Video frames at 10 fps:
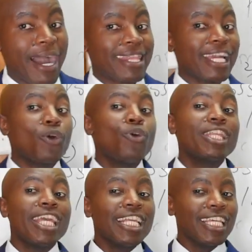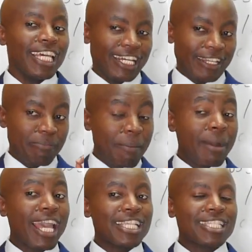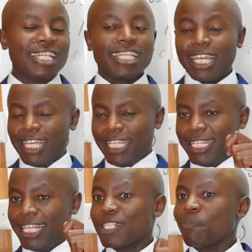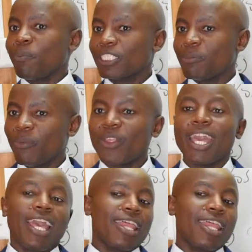But the good thing, remember, is that it is possible.